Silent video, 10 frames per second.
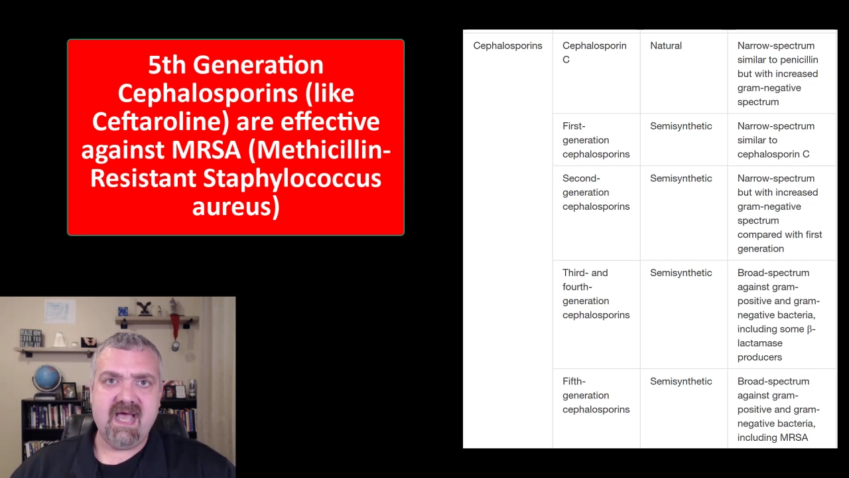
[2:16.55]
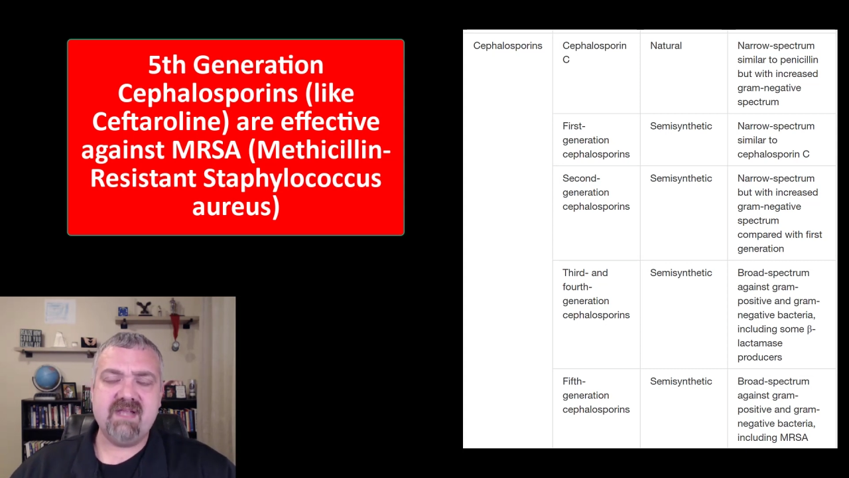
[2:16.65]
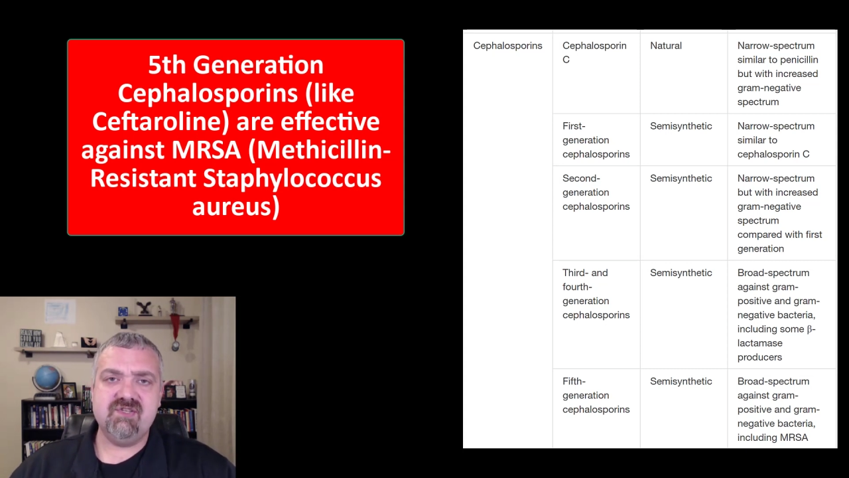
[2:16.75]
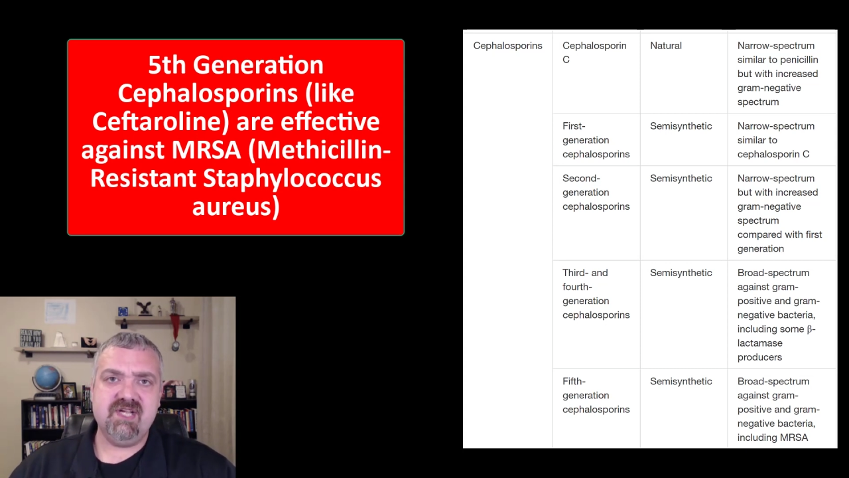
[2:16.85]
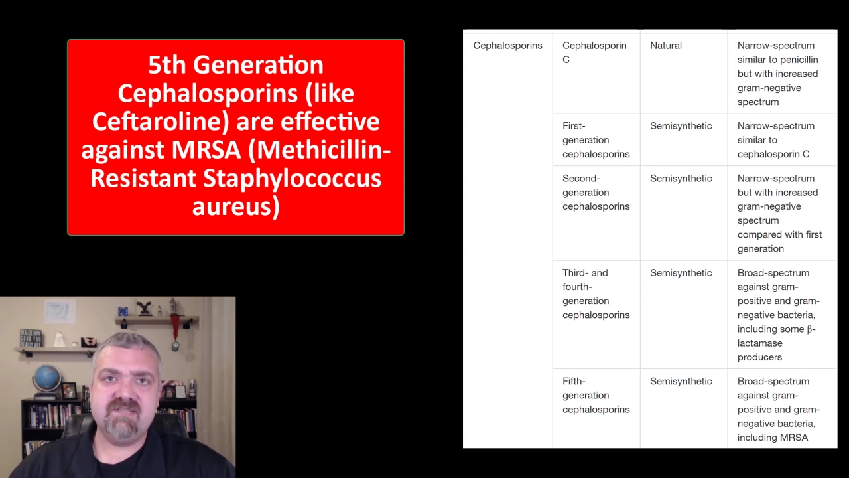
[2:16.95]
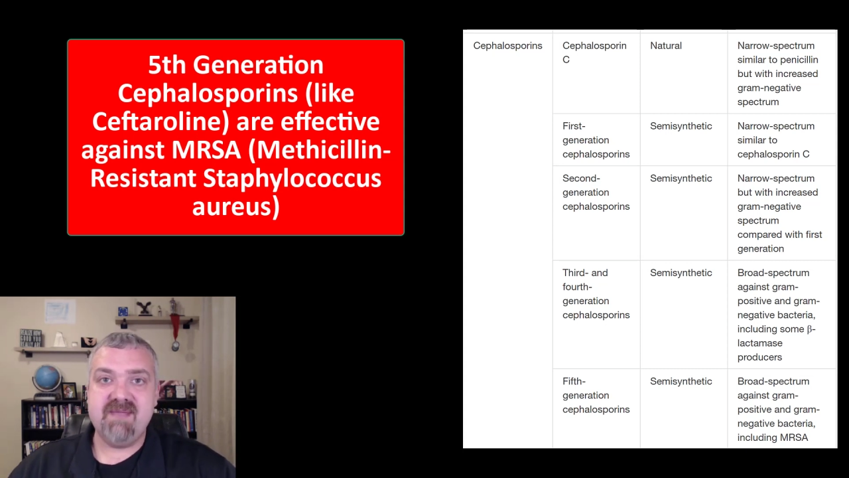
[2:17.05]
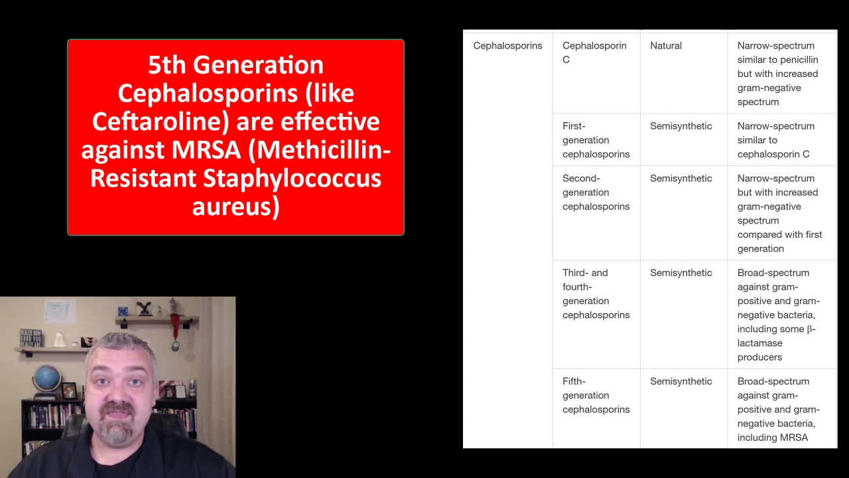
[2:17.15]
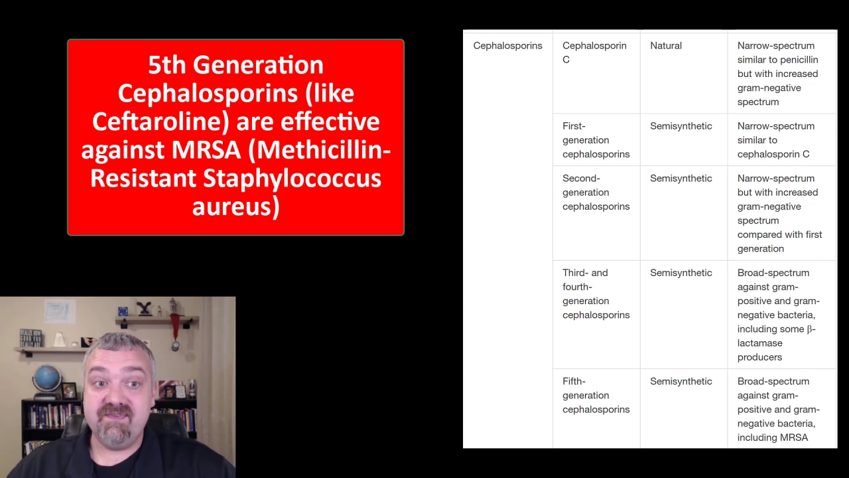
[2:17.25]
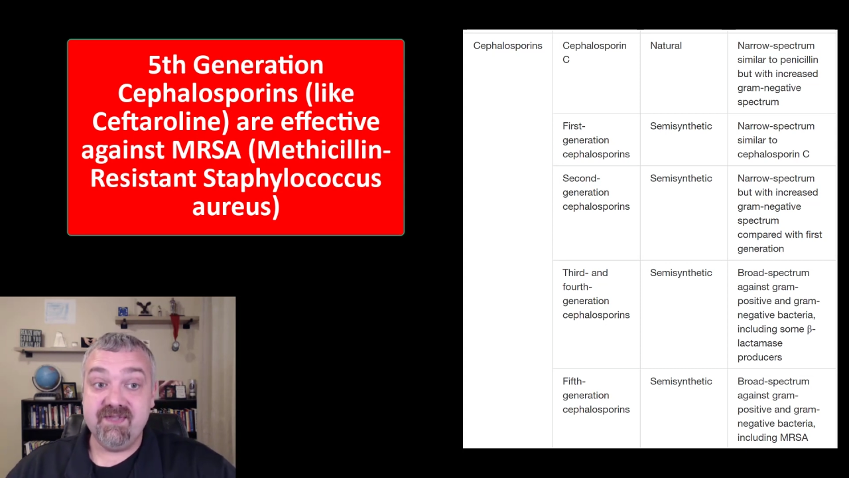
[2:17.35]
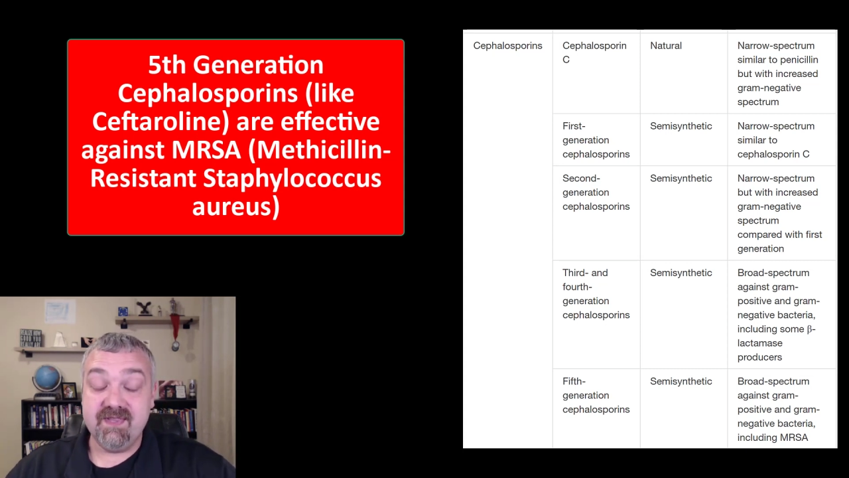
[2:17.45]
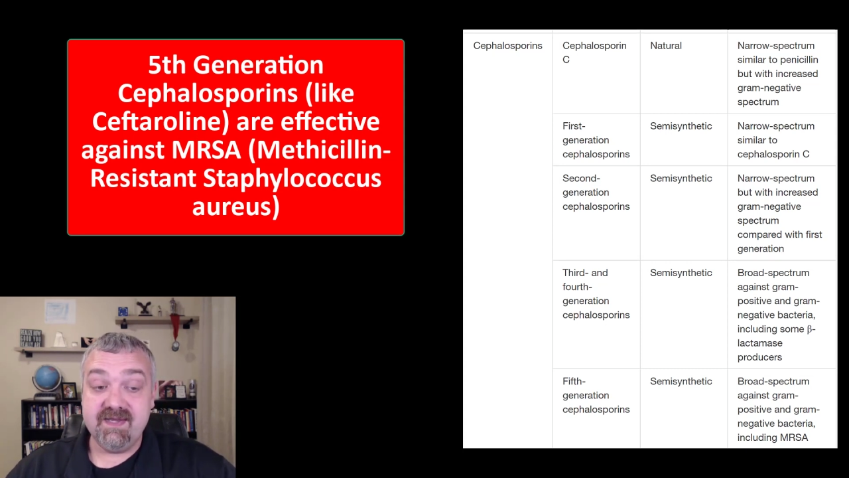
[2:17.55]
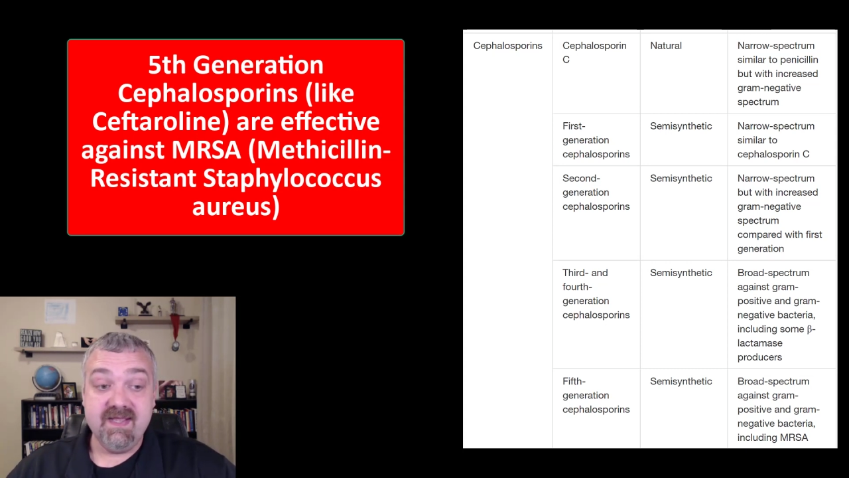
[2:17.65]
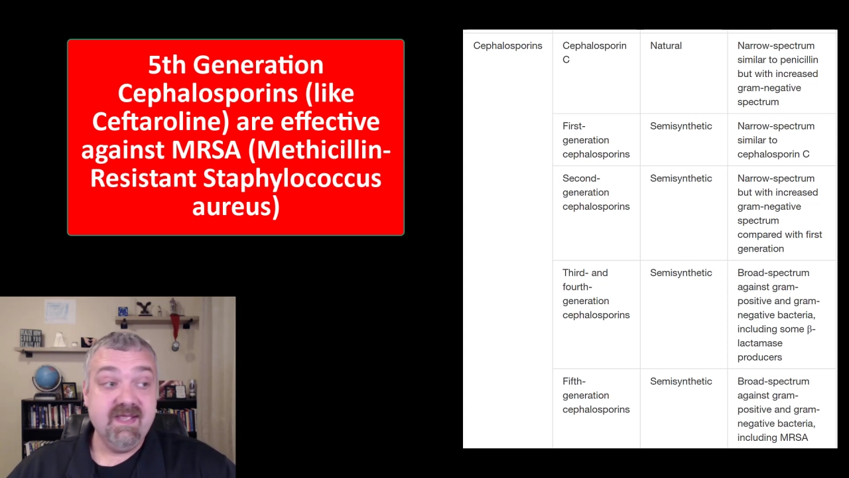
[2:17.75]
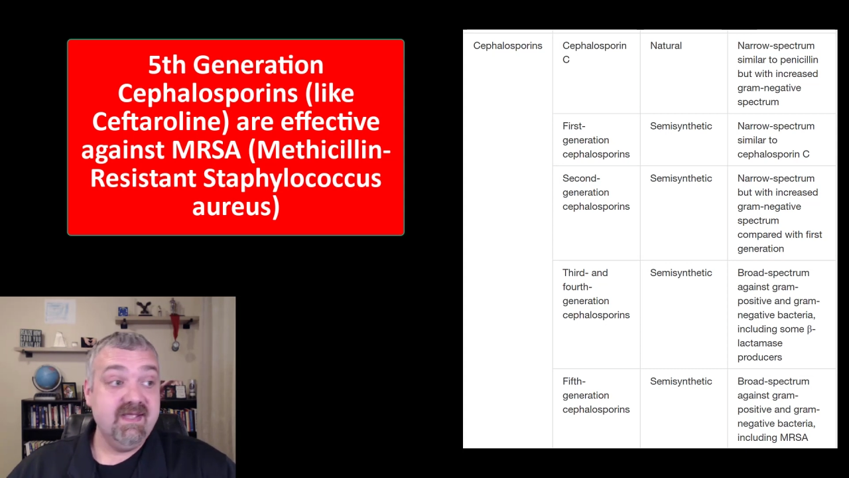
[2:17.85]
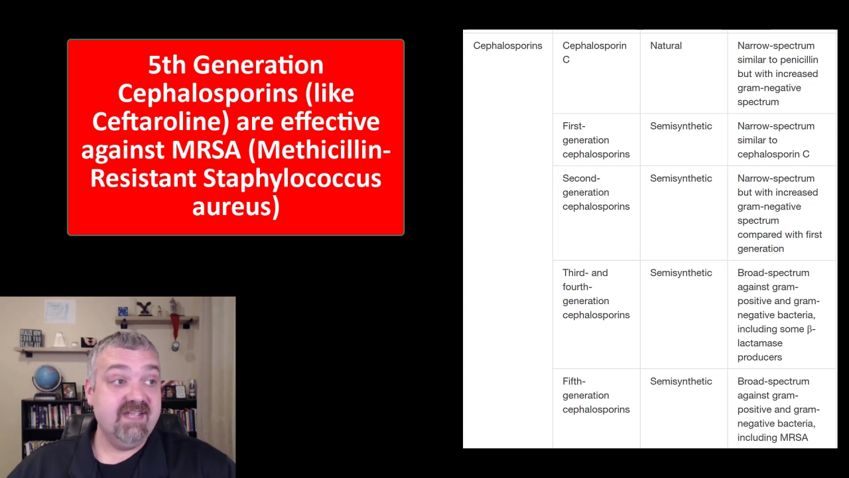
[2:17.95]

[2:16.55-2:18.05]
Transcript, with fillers: not just methicillin.